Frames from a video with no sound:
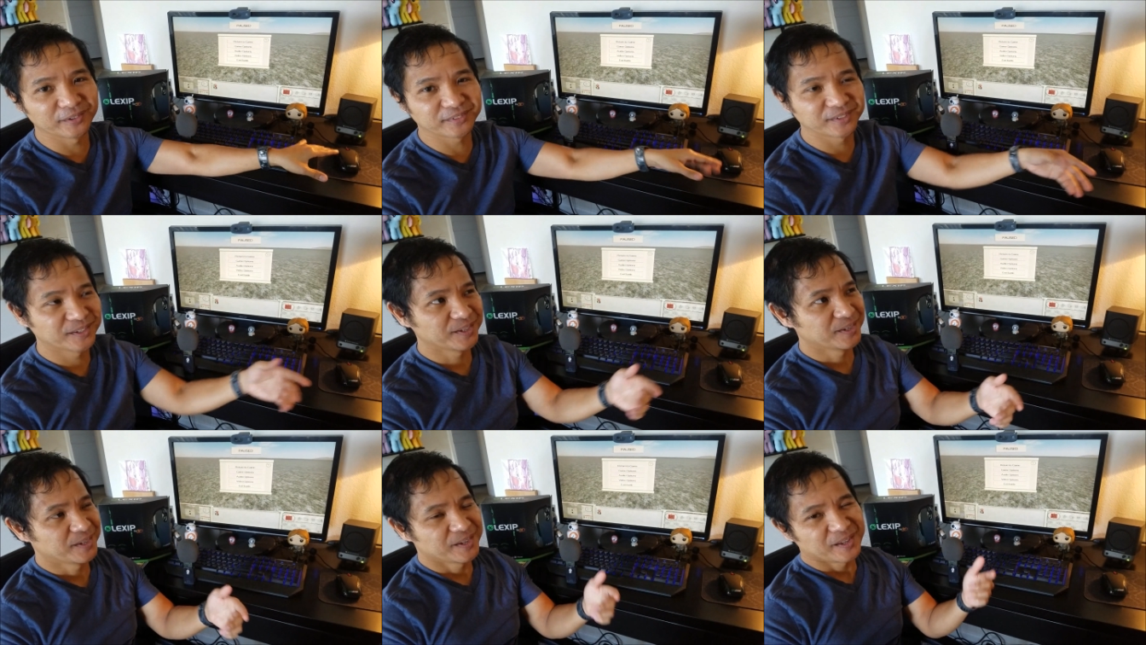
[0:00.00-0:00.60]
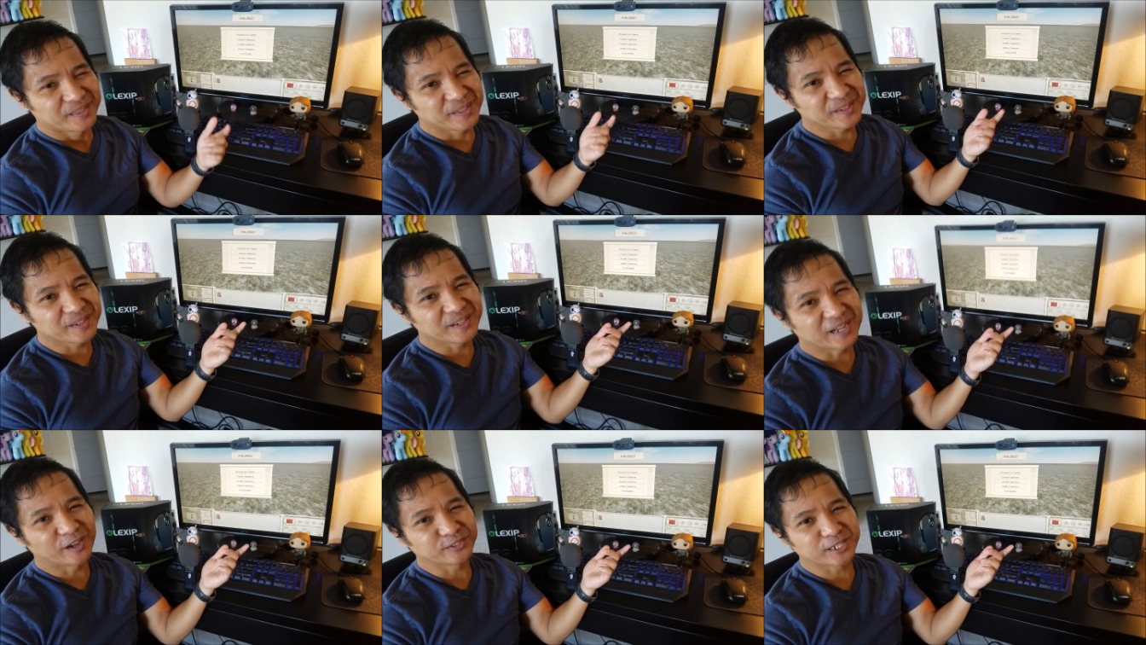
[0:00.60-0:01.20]
the mouse,
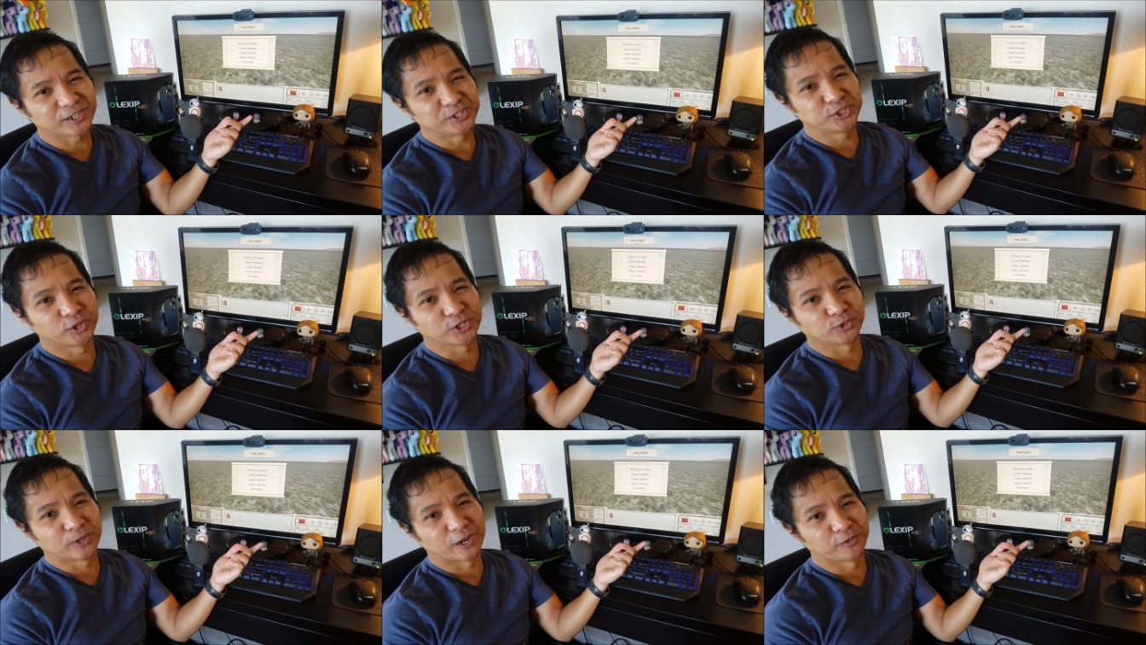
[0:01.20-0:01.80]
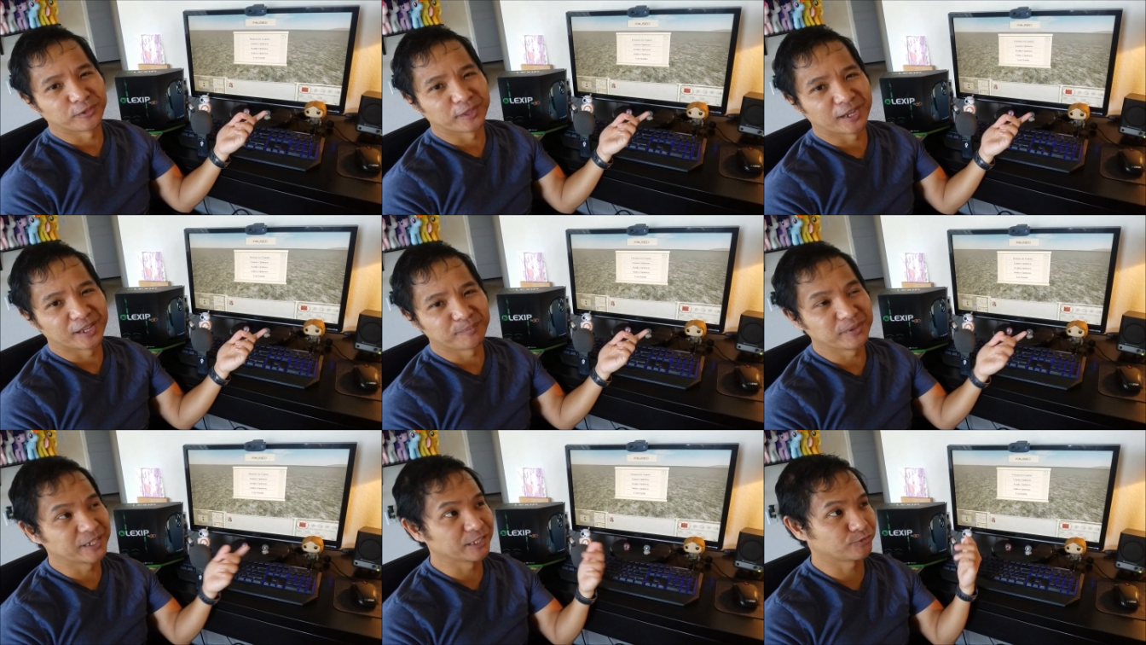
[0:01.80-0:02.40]
I was kind of joking around
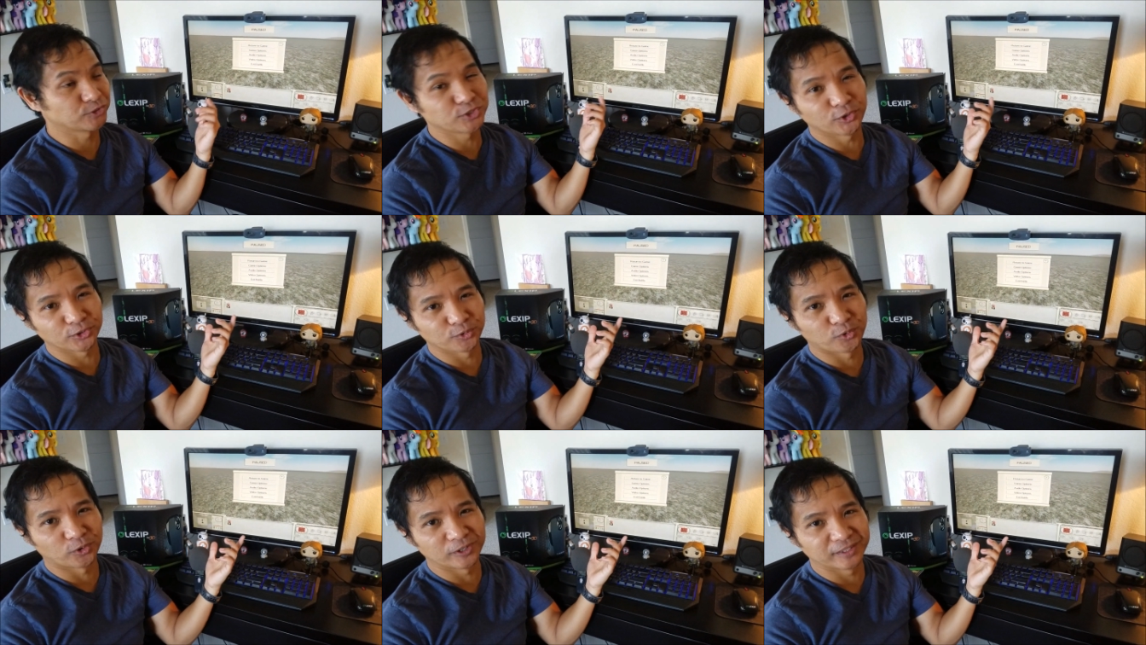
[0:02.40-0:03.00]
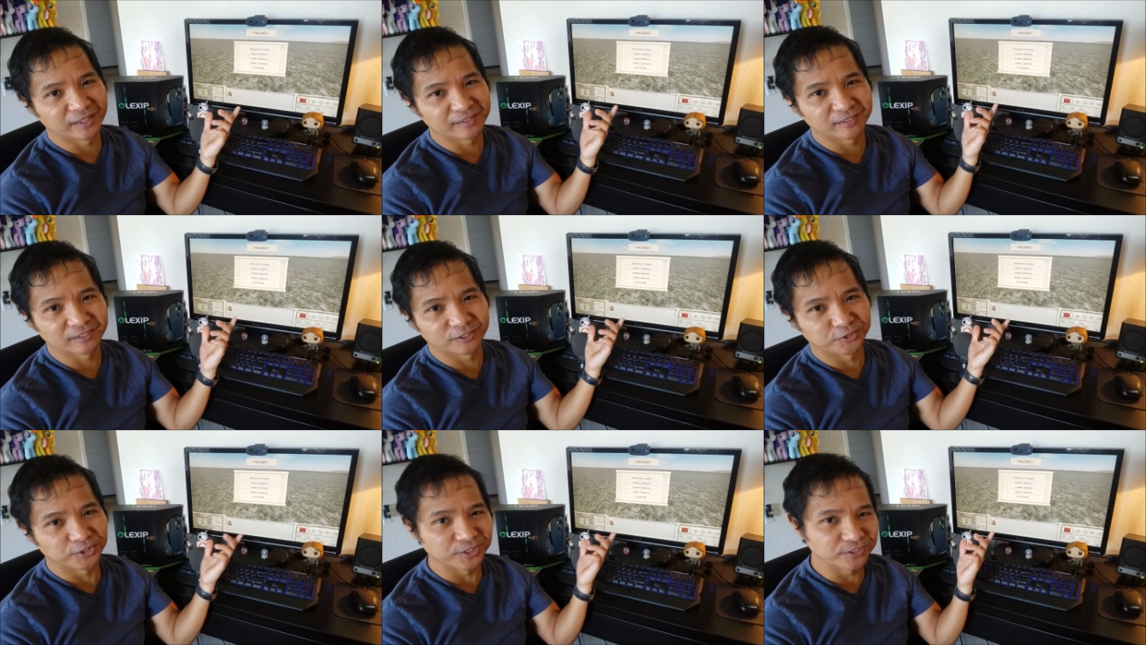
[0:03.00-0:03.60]
with that because for Total War,
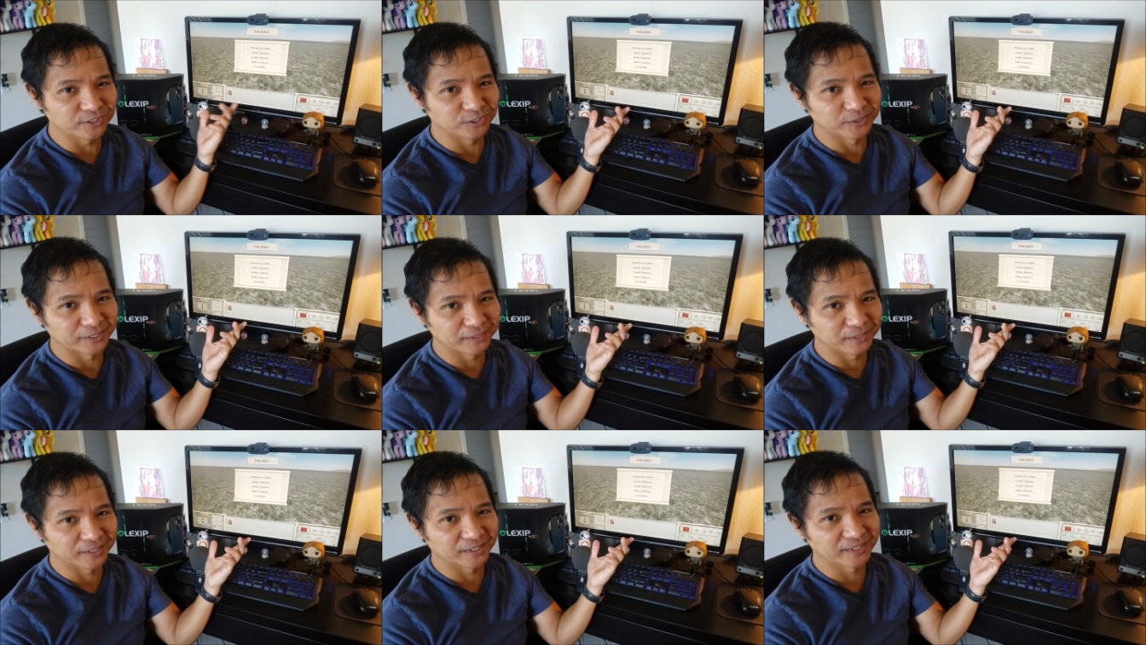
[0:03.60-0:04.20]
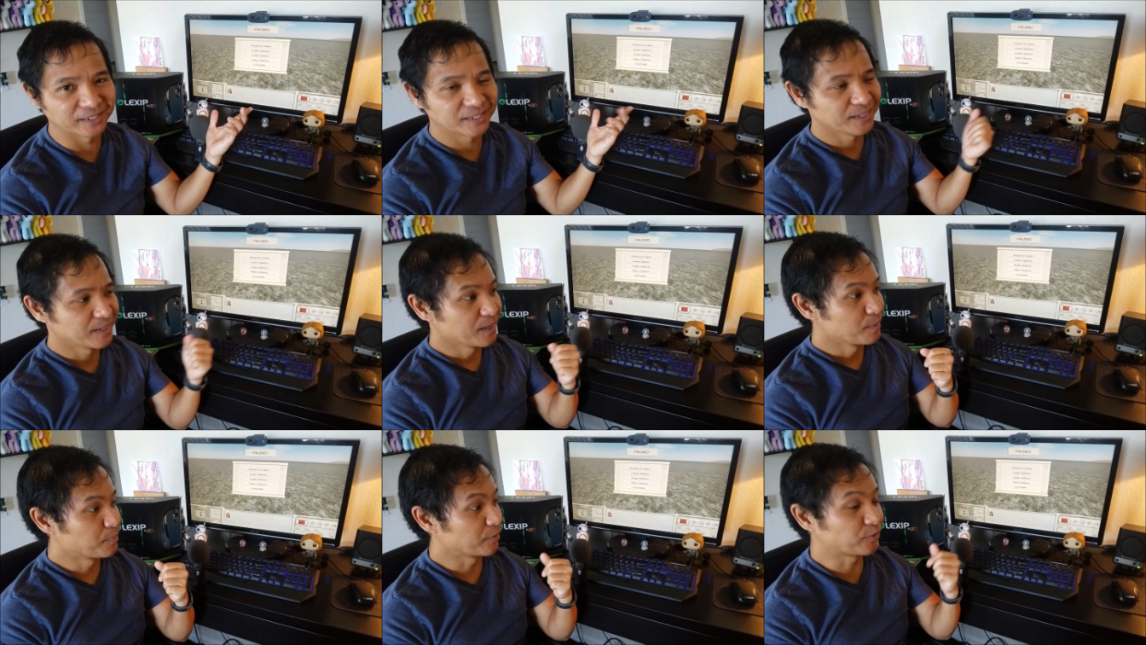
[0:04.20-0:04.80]
that doesn't really do anything.
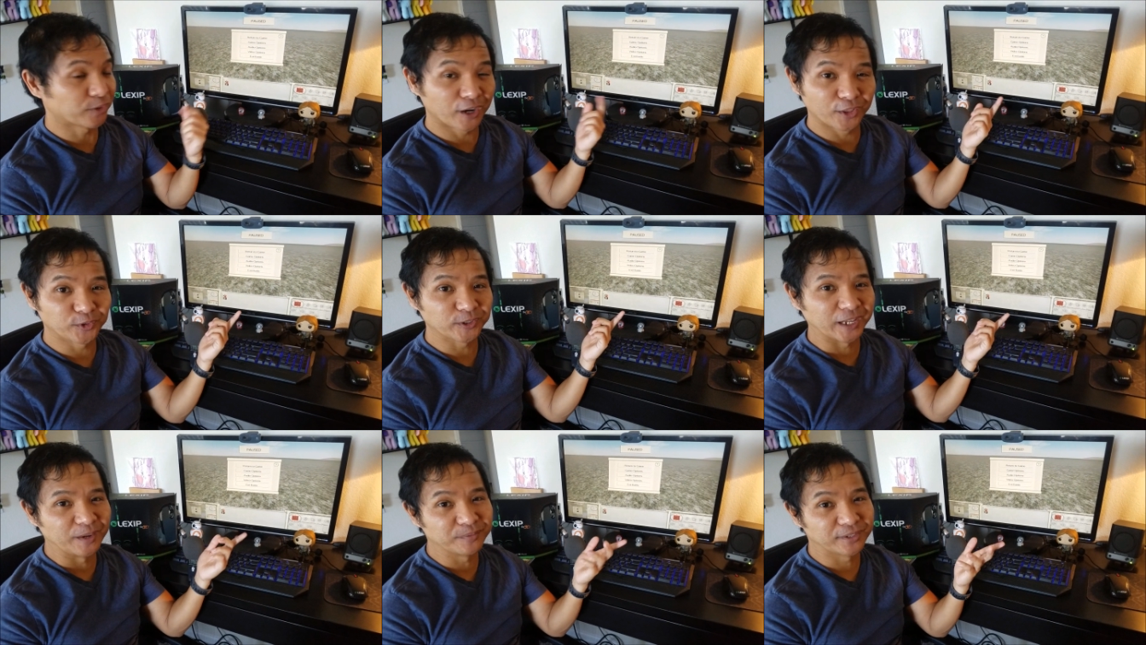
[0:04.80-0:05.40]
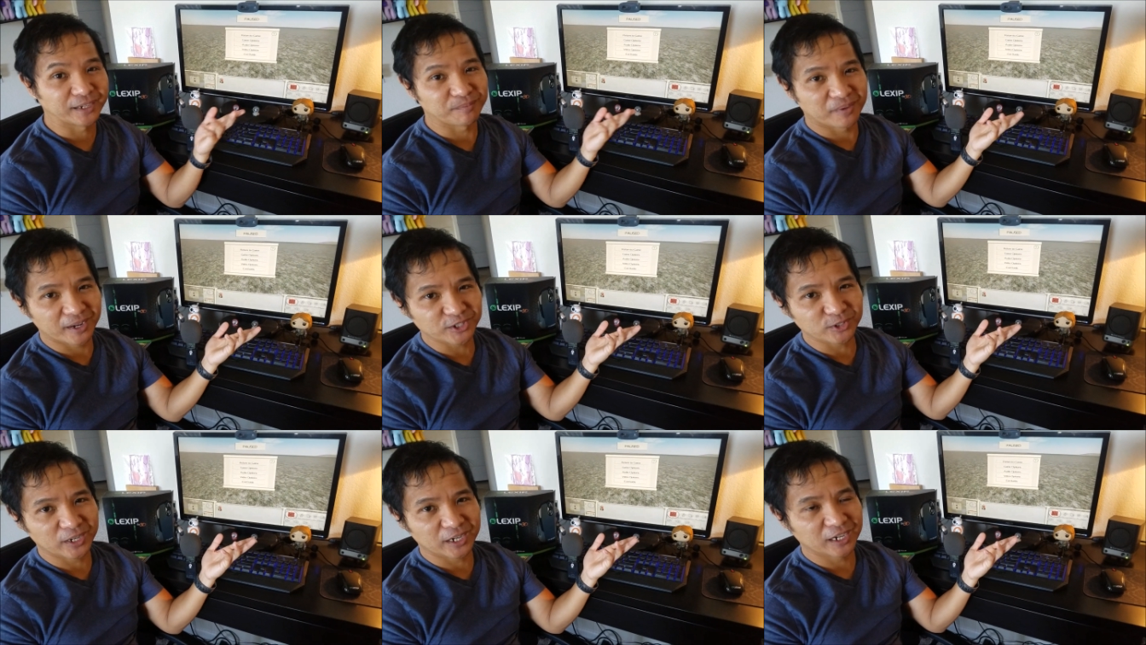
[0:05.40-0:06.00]
But for other games like
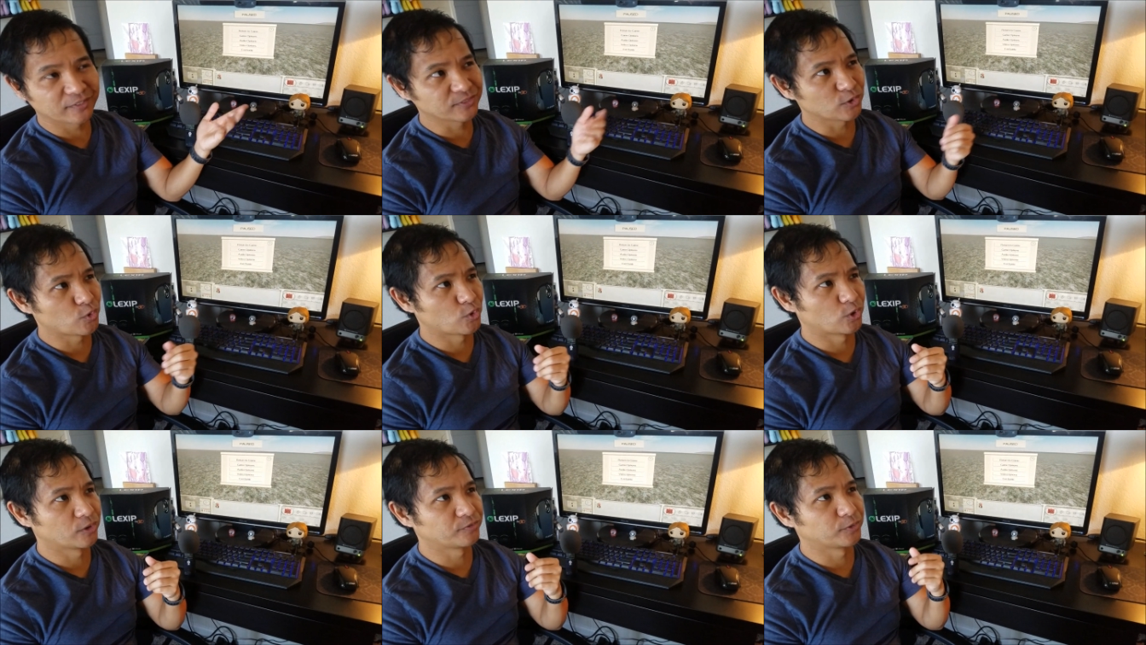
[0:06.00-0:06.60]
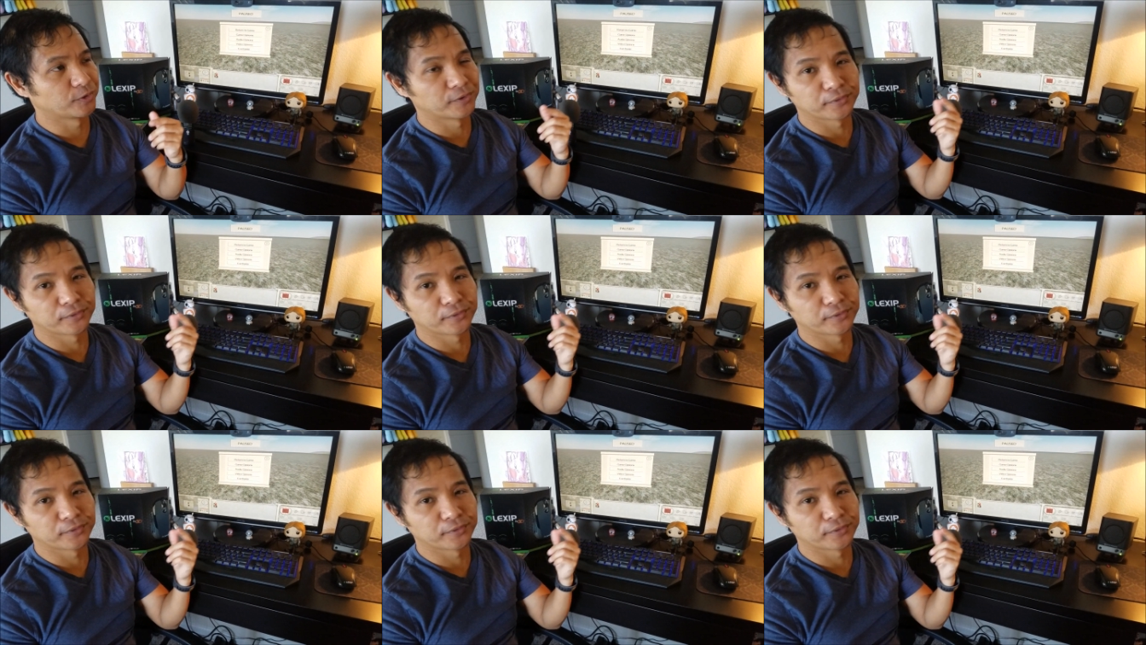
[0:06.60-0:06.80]
Minecraft or